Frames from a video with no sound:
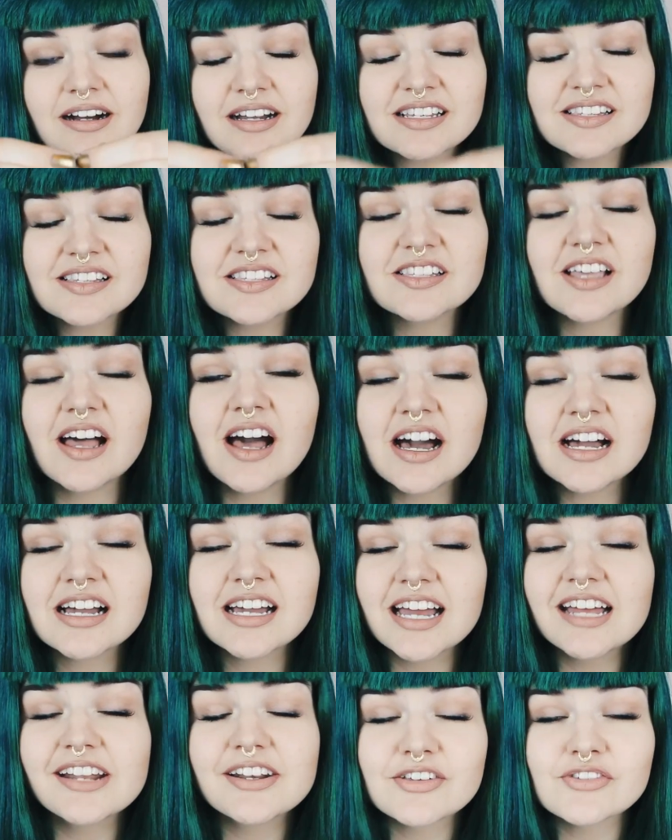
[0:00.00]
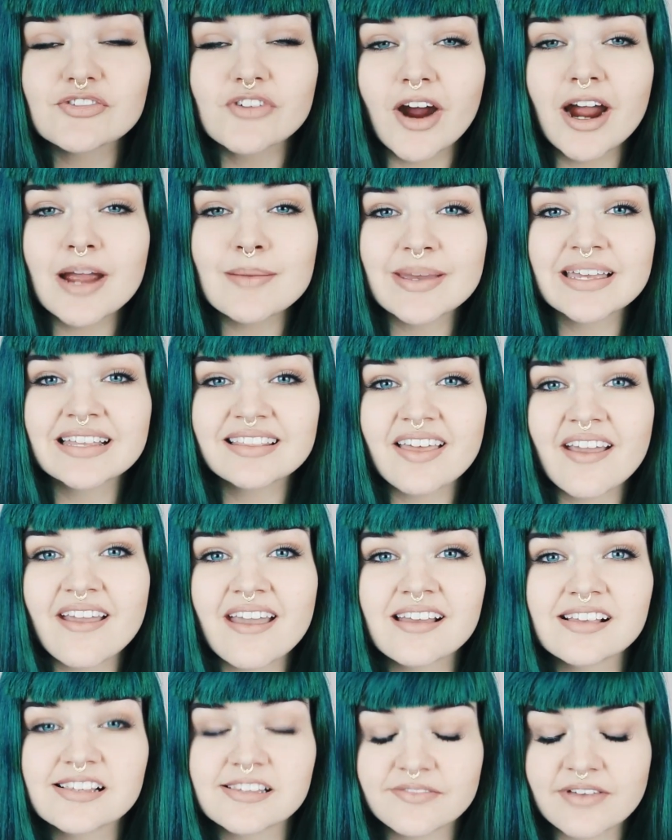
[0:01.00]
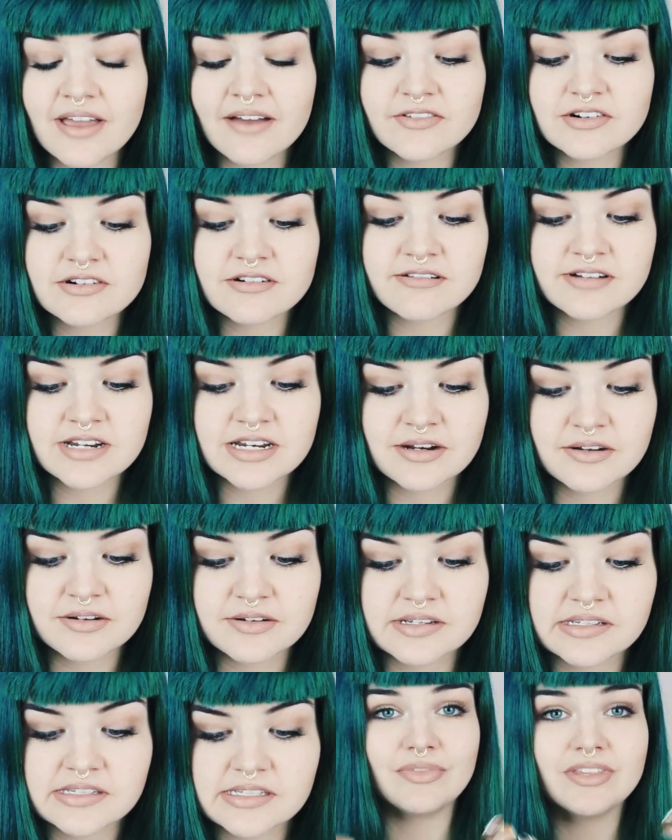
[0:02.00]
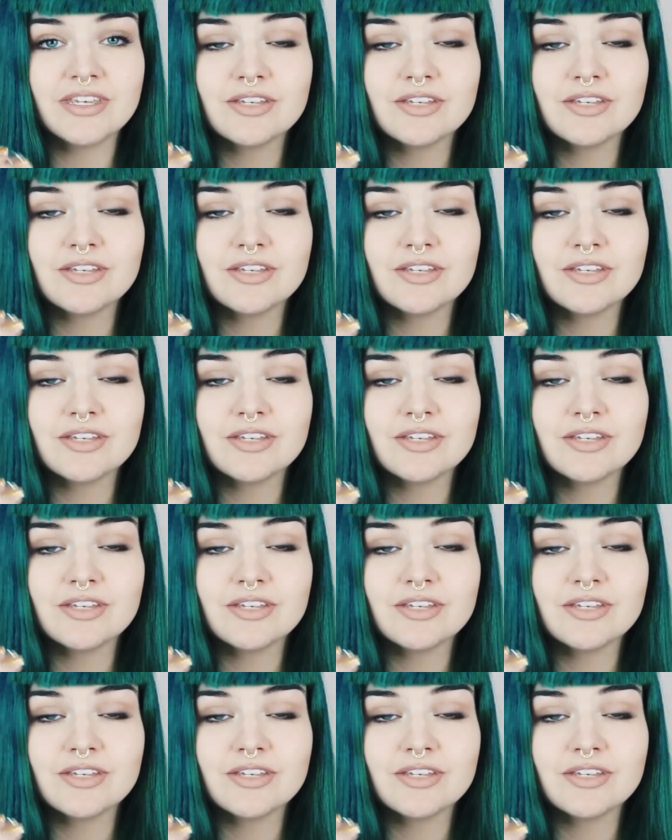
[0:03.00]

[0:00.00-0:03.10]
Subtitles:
I suck at describing things if you haven't already noticed.